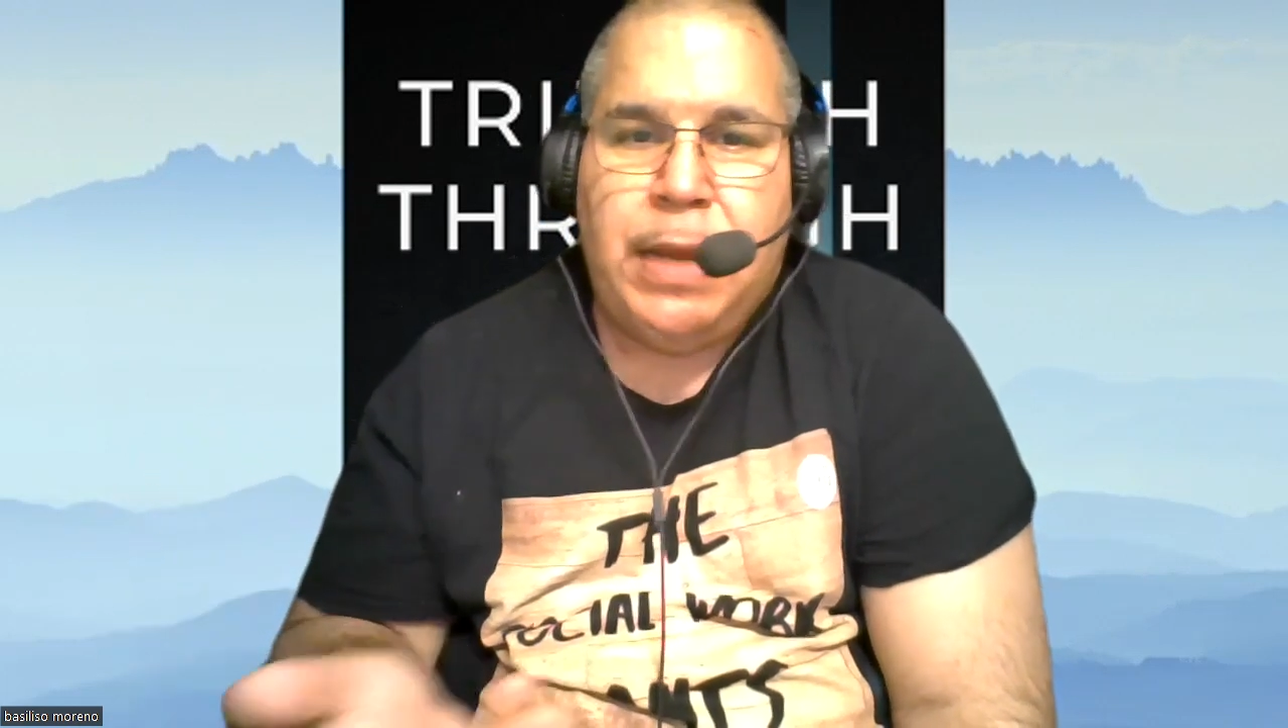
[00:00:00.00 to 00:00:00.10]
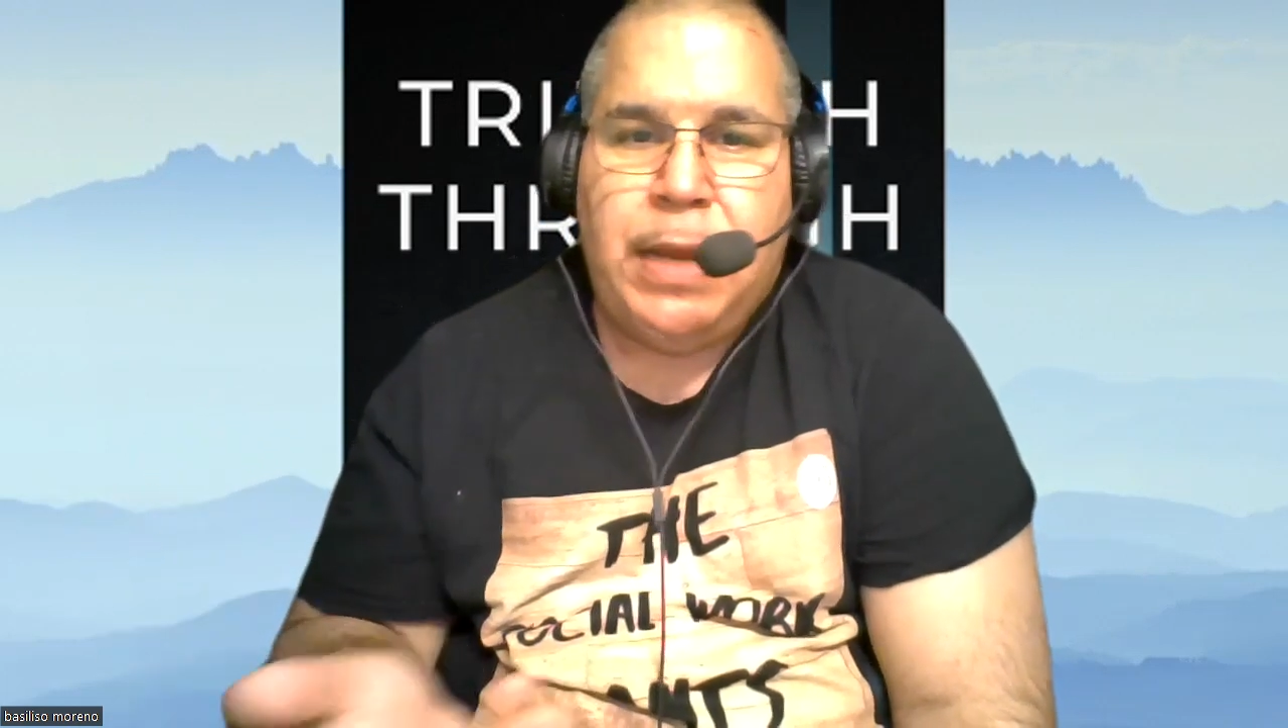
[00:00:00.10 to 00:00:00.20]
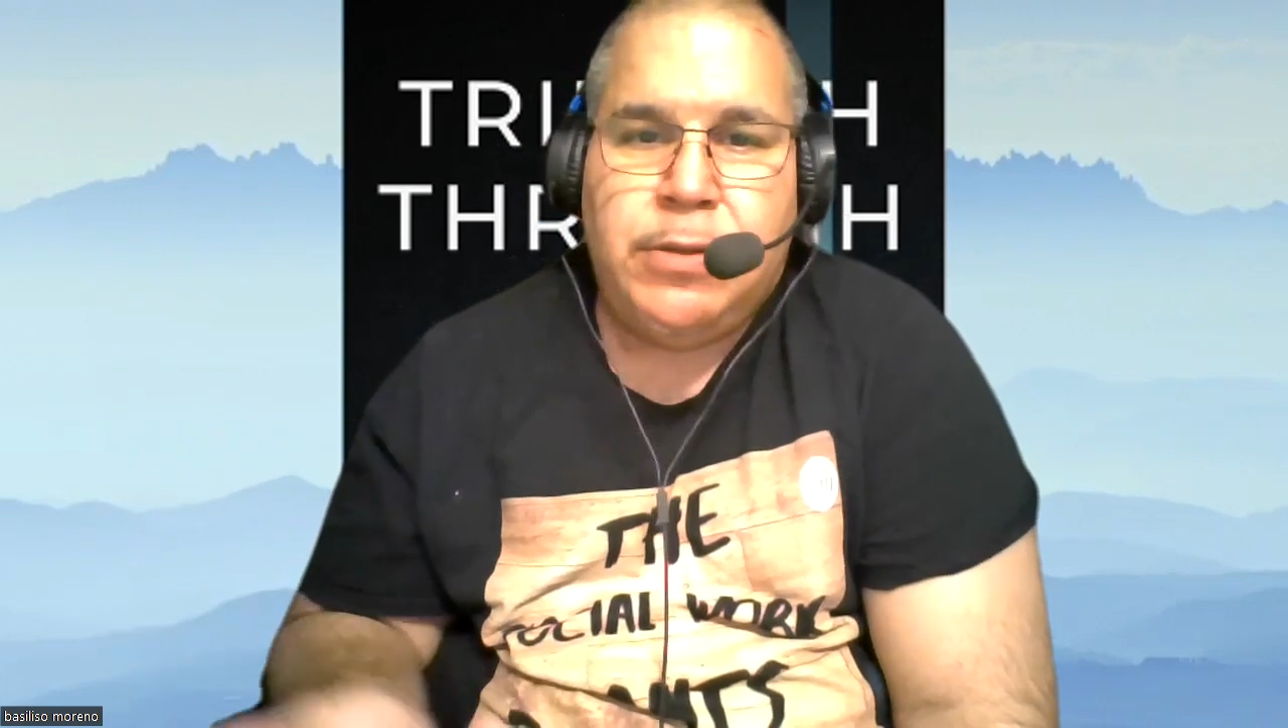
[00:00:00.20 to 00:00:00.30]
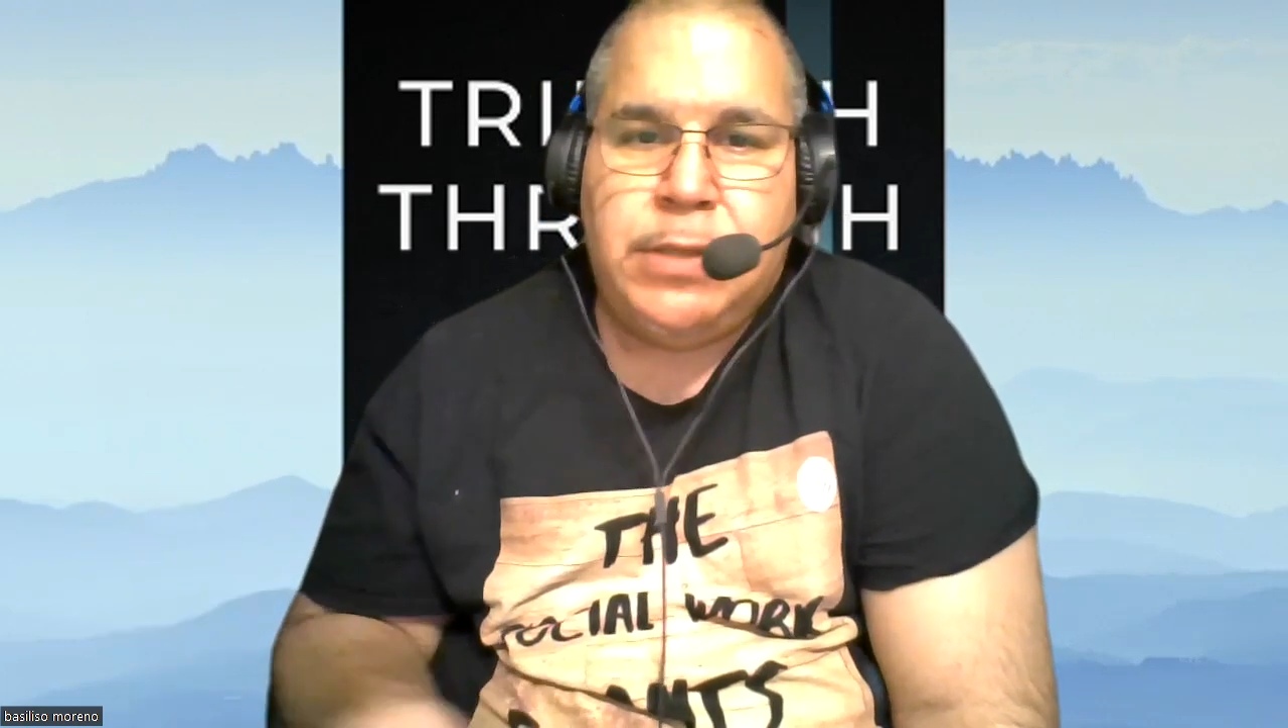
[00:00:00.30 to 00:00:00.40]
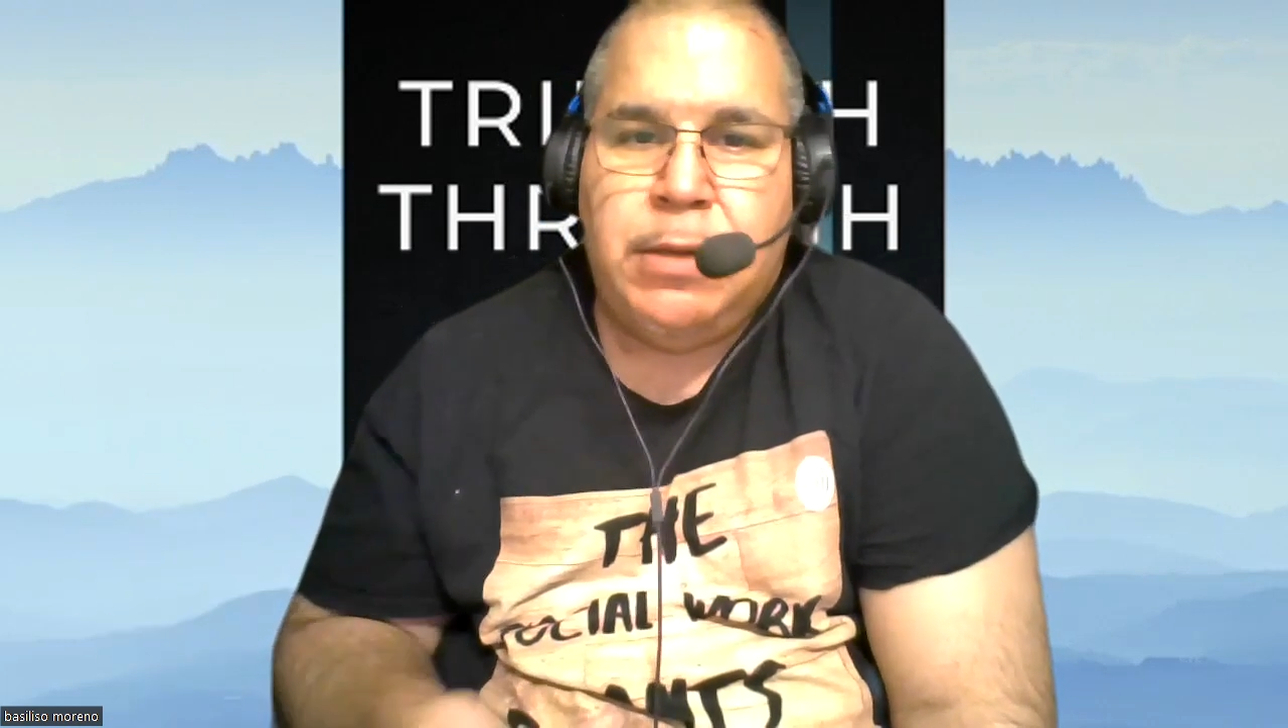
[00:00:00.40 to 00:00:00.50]

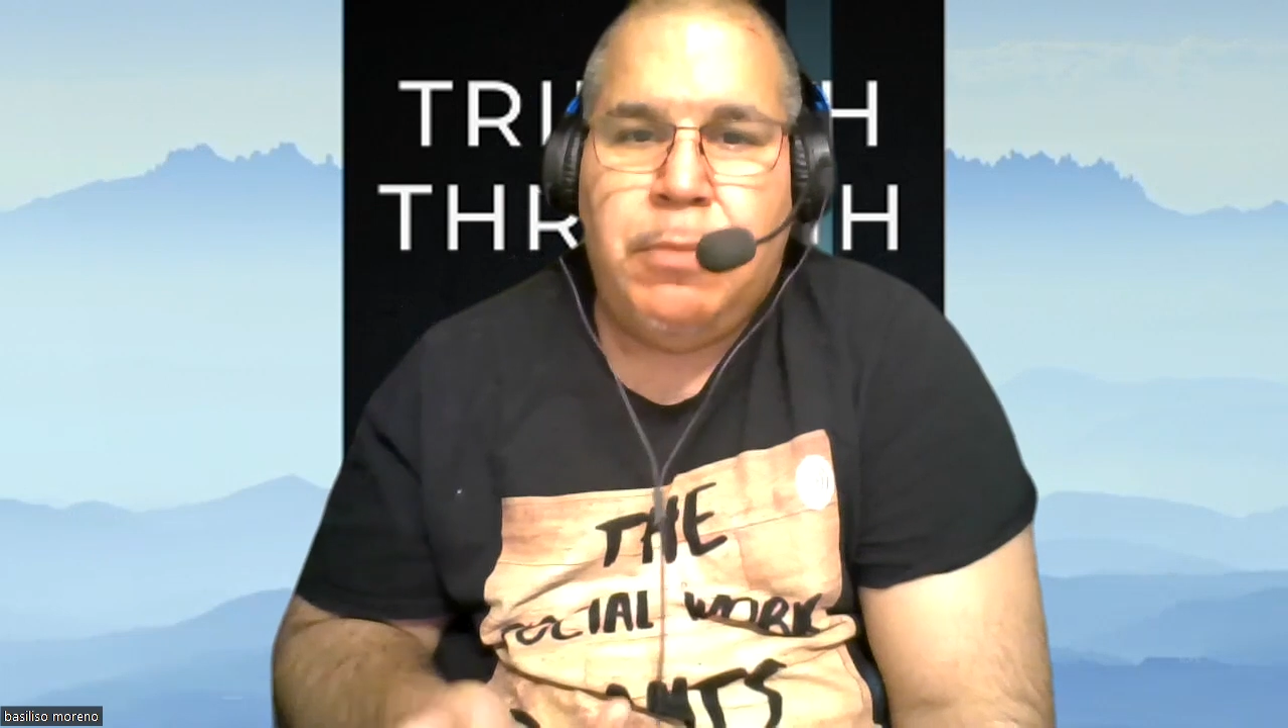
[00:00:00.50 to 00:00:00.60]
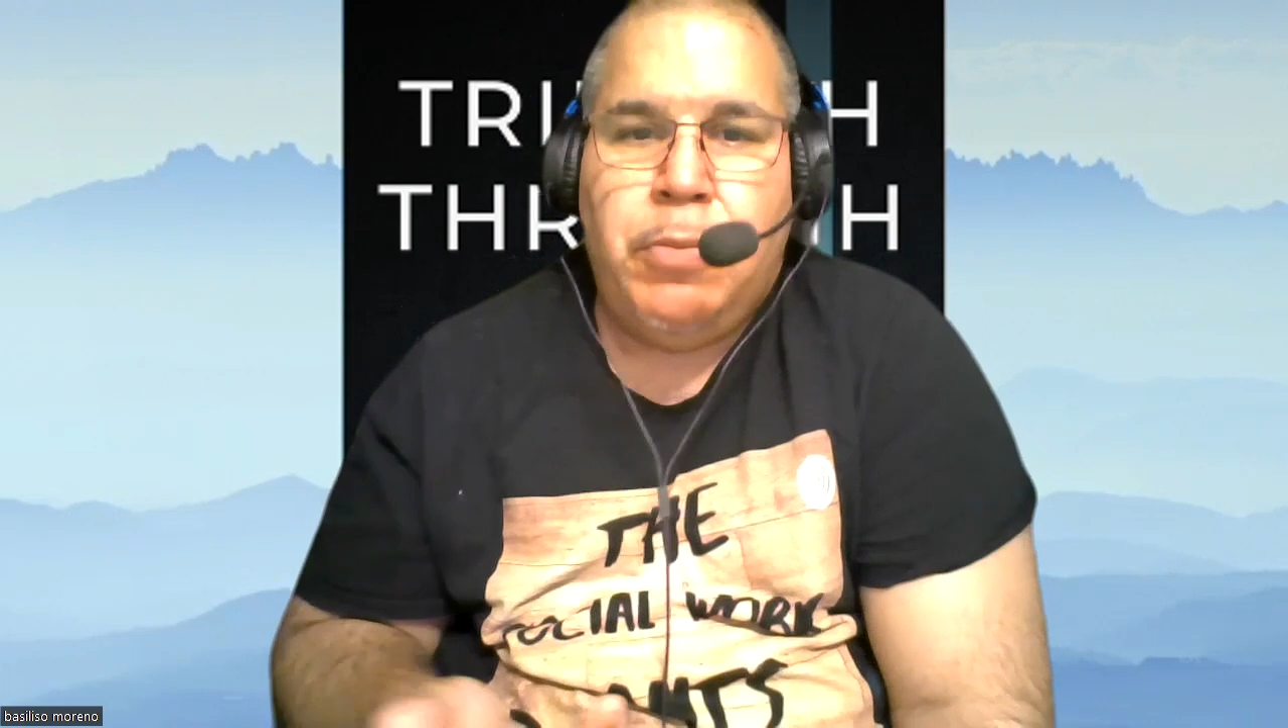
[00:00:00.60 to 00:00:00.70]
counseling,